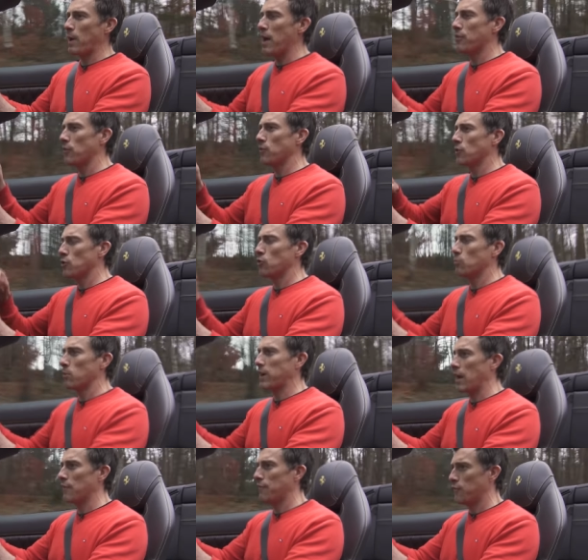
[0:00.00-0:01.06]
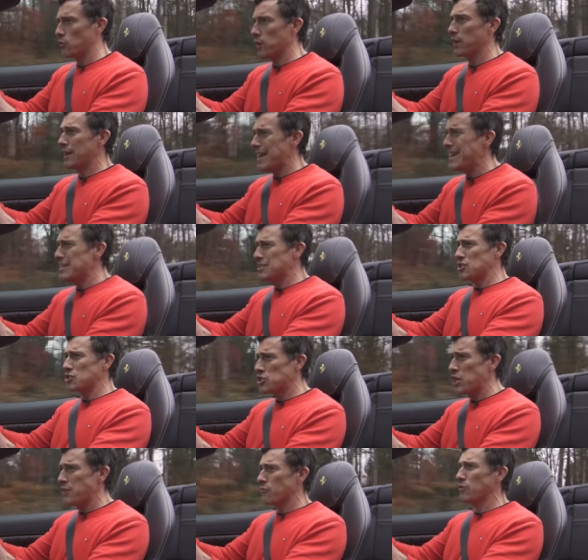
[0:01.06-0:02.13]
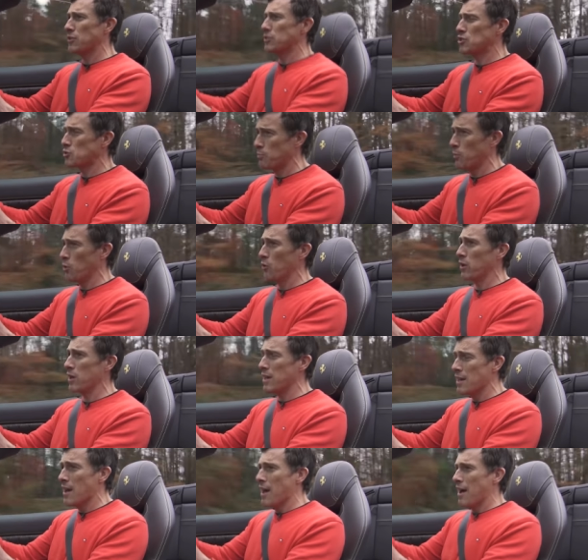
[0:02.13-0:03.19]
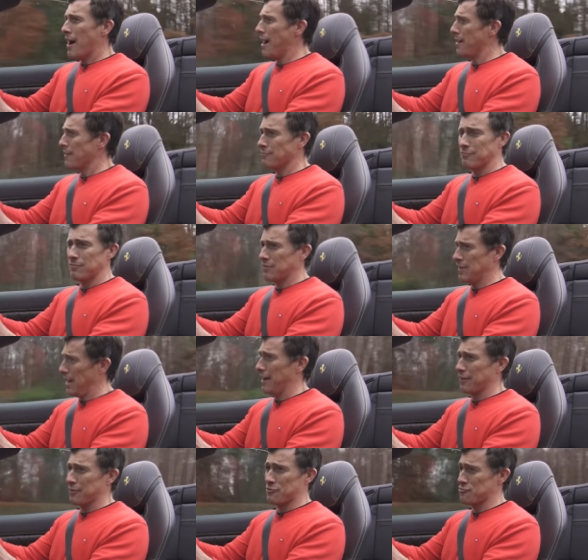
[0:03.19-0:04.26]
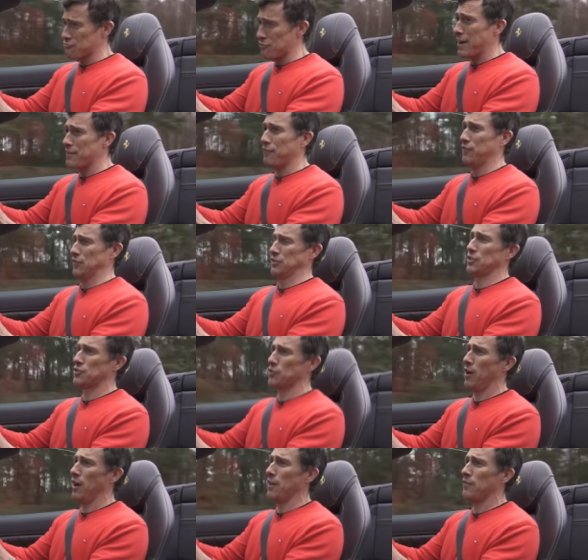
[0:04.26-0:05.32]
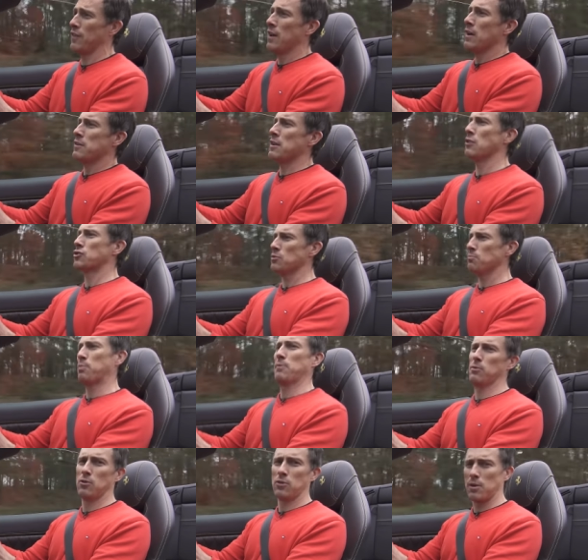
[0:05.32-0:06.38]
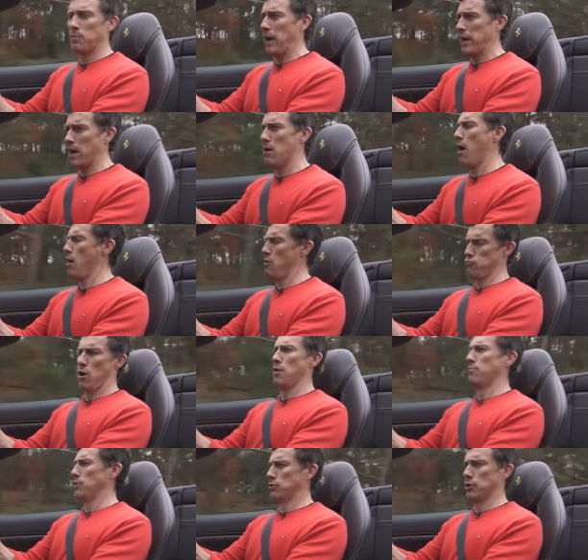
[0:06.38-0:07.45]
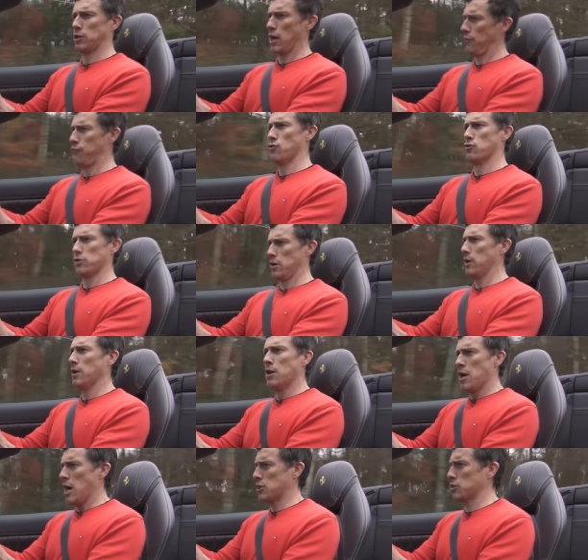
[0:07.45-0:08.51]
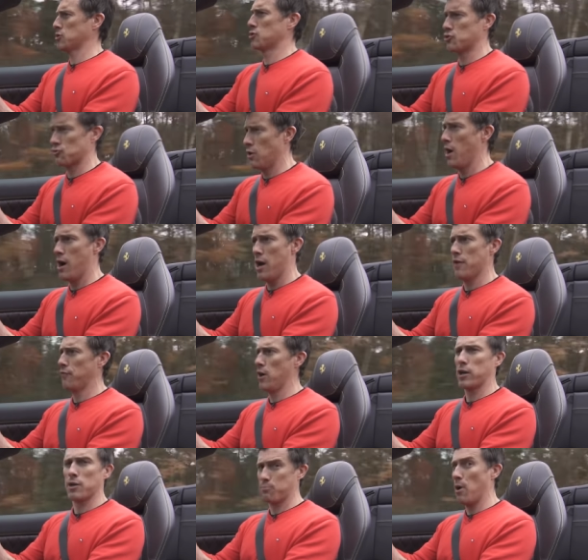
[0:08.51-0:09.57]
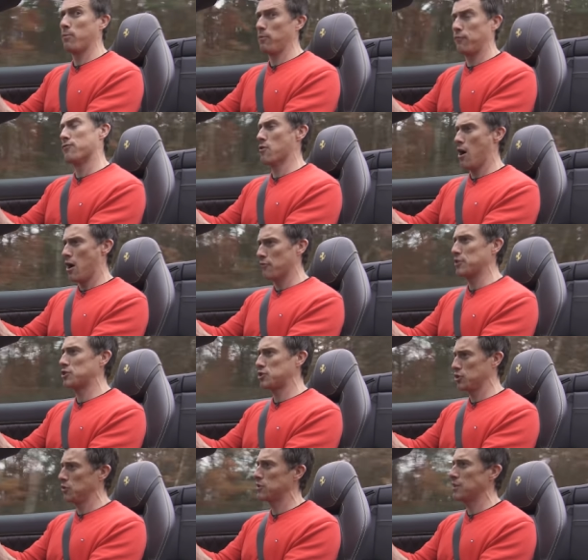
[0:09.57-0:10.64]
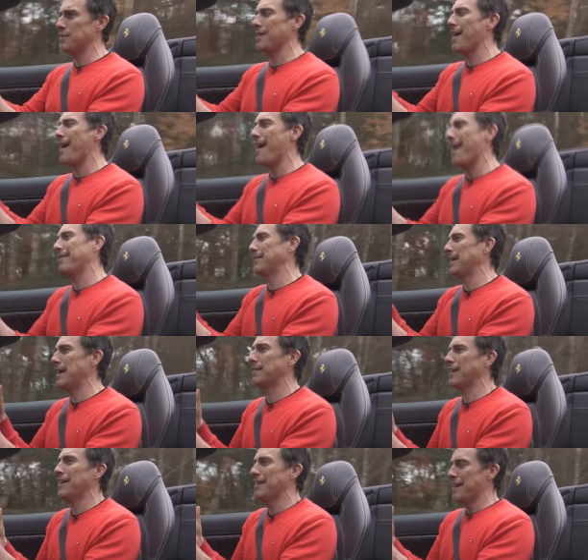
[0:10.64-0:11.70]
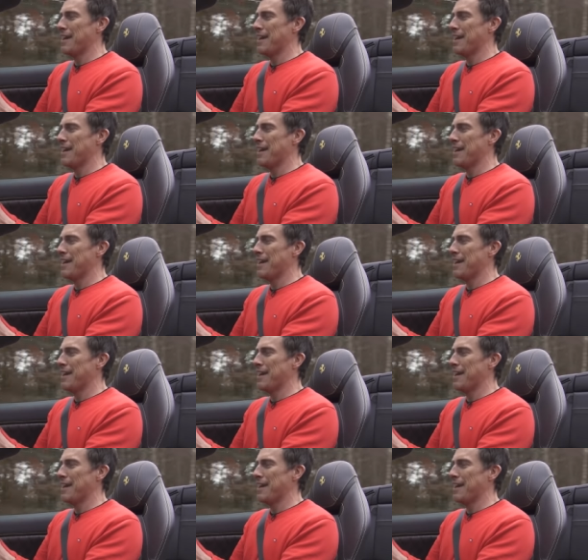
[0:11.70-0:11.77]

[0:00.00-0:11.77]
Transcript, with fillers: better than the normal California, and it is generally sporty, and yeah, great fun to drive. Now, some people will complain, go, oh yeah, but the California, it doesn't drive like a proper Ferrari should, and yeah, it,